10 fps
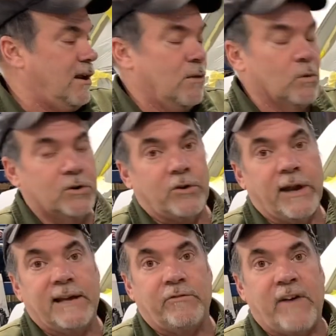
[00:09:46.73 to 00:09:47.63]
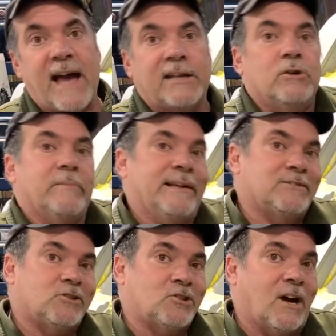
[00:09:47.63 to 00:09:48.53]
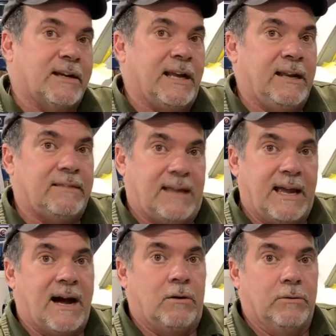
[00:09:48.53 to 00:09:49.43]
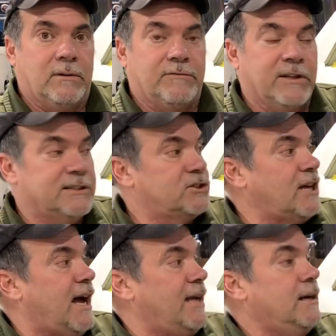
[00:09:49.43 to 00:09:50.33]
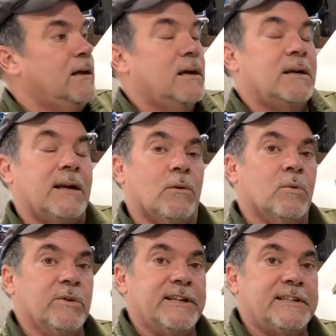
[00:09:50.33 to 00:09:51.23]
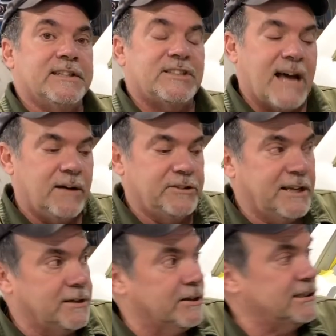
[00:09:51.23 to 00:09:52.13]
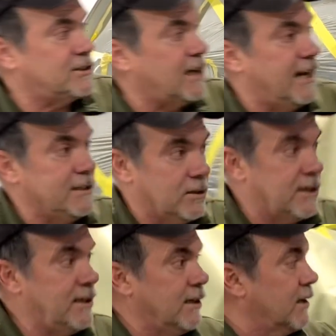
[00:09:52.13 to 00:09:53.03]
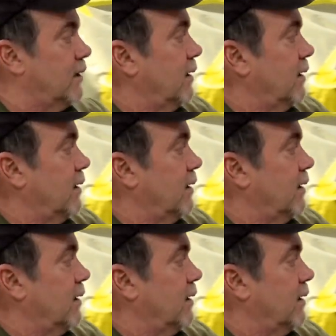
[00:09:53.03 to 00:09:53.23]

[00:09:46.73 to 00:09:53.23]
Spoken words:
will create a vacuum and suck anything out of the inside. Now, when we did the sound deadener inside, look in here.